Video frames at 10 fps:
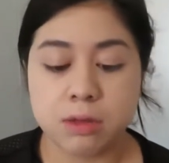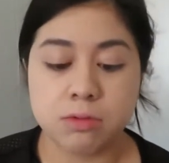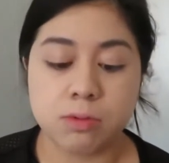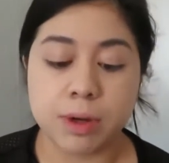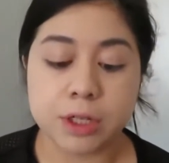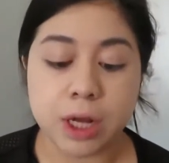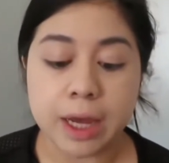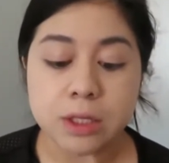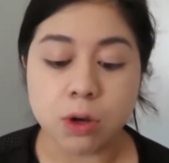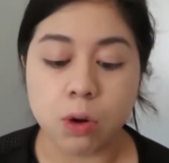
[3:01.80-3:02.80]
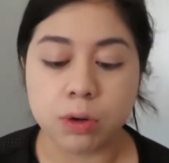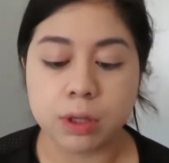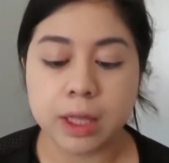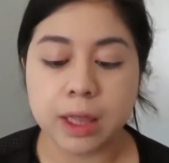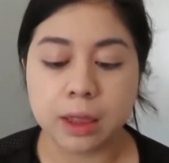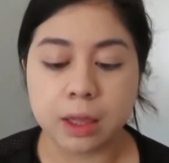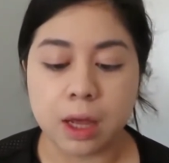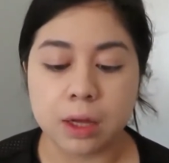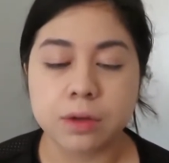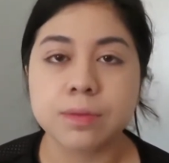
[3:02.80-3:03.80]
which I totally
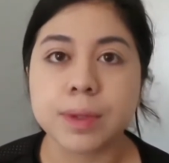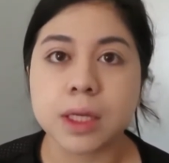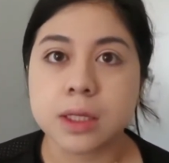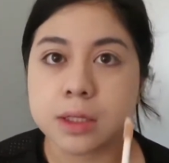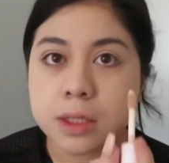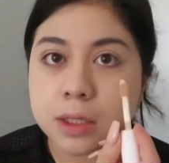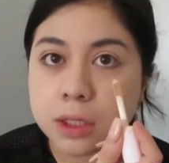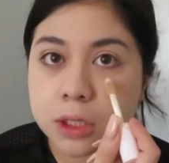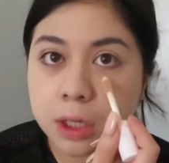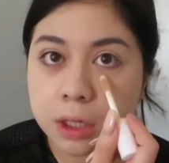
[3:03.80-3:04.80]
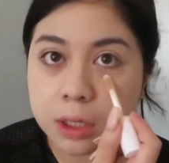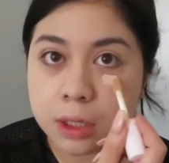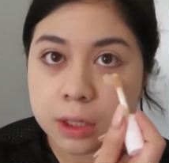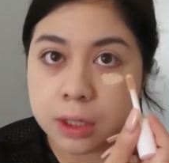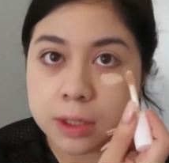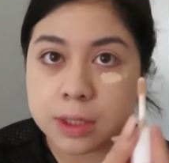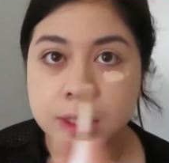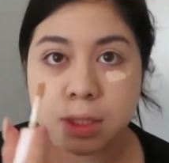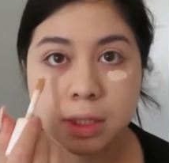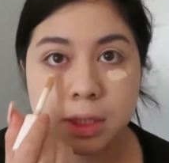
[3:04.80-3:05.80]
love because it's such a good
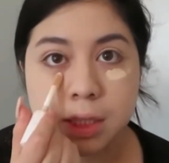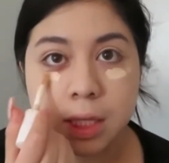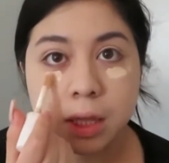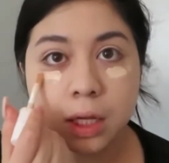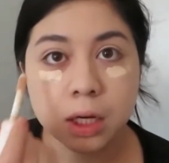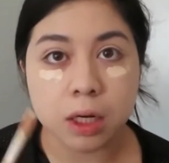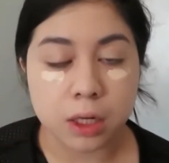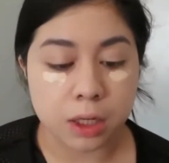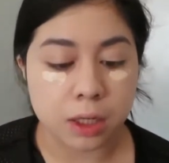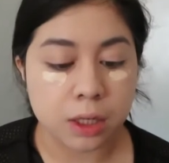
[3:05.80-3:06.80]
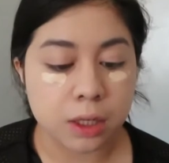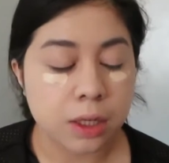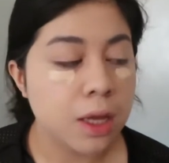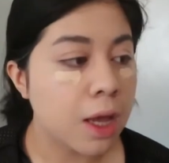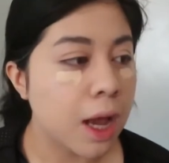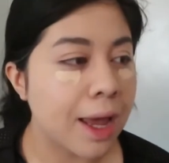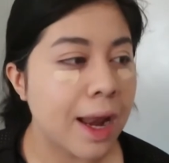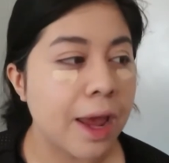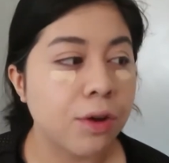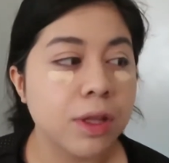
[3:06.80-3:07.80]
concealer. And
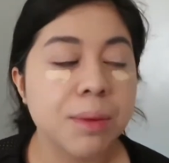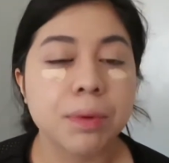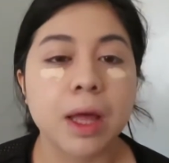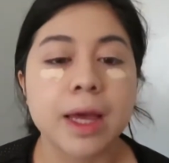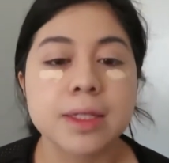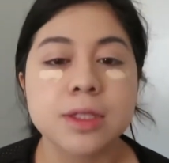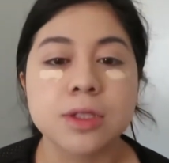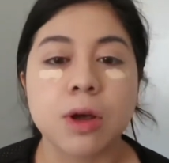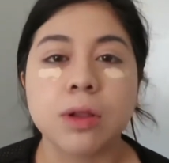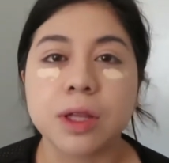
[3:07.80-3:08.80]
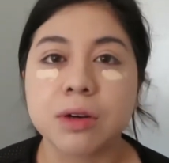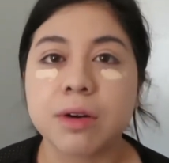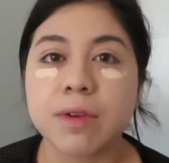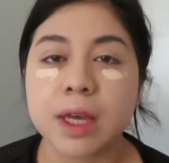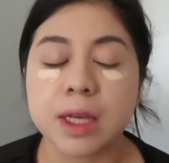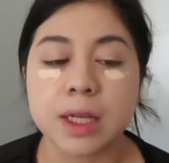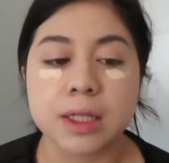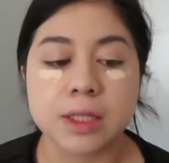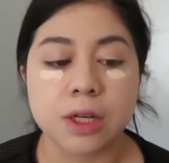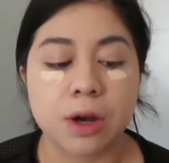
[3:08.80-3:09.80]
I only apply so little of it
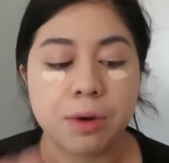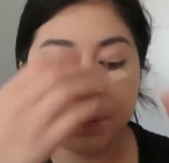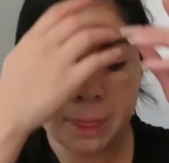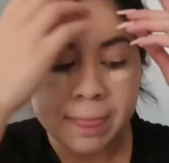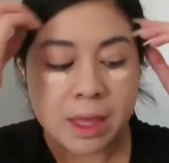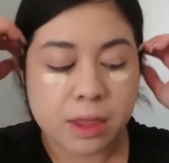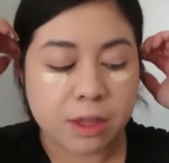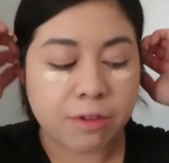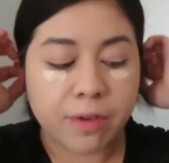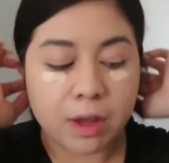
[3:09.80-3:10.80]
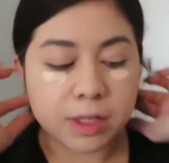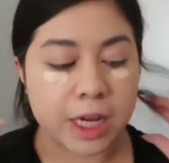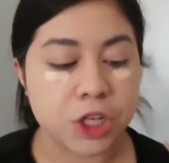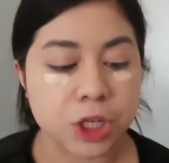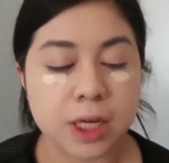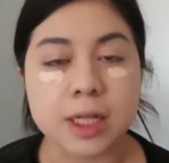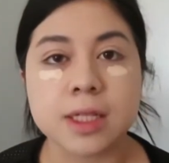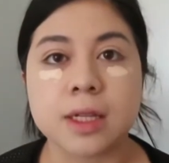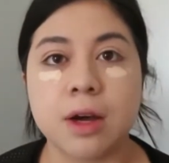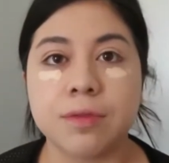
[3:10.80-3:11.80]
because, you know, the foundation
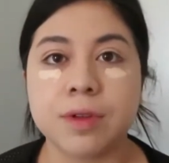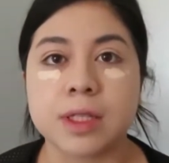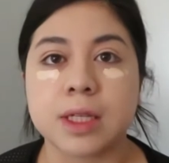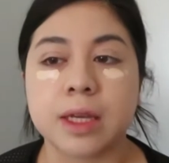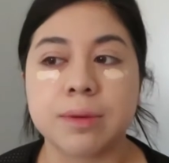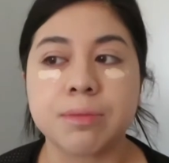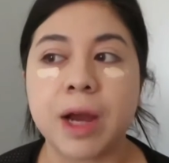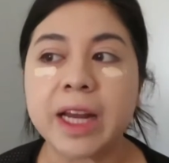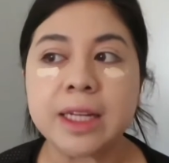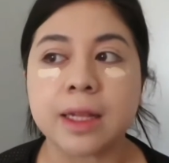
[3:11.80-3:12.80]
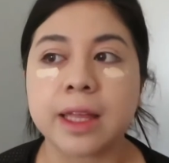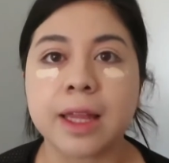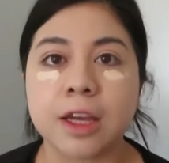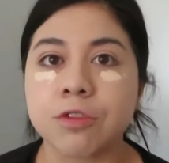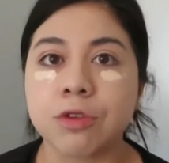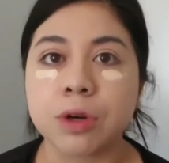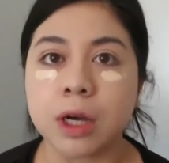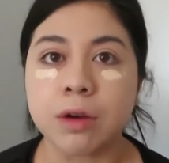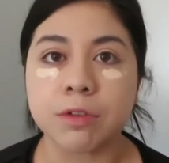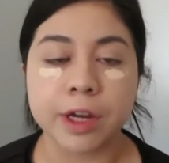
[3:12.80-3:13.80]
itself is like practically like full
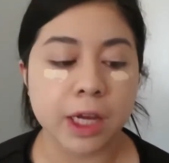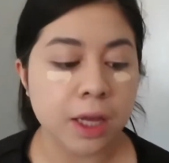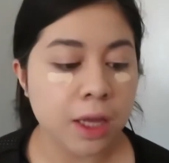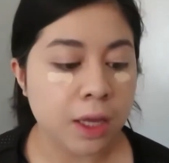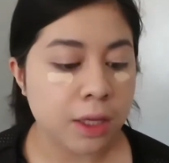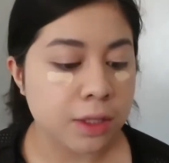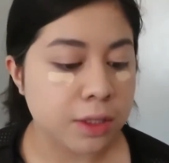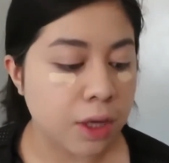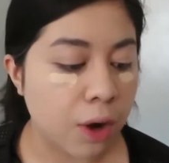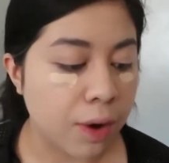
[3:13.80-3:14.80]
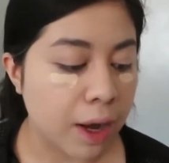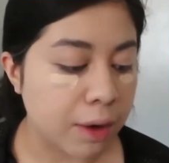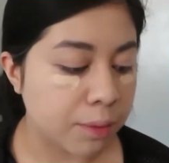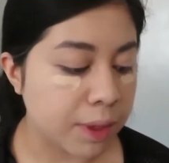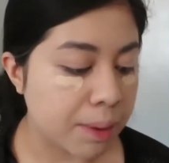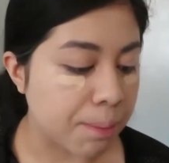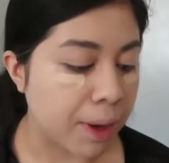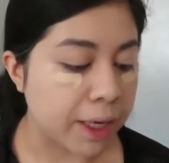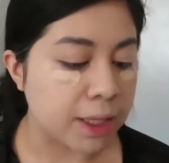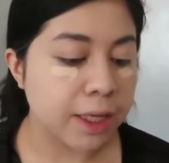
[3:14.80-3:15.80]
covering, so I don't really
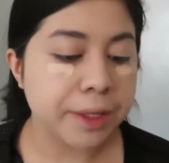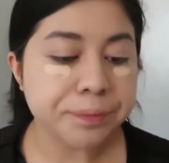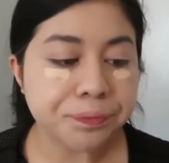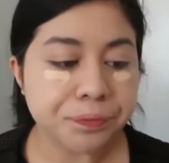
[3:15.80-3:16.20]
mind it.